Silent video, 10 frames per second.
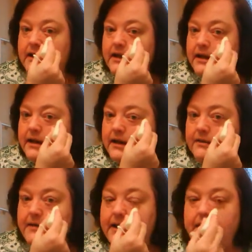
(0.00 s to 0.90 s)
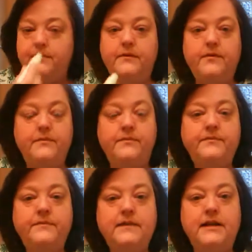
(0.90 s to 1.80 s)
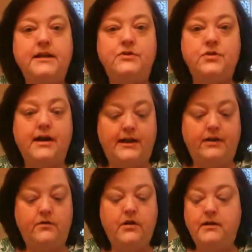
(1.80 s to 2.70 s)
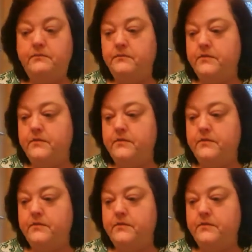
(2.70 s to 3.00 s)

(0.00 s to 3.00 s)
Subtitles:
And it might keep it from getting dry later on,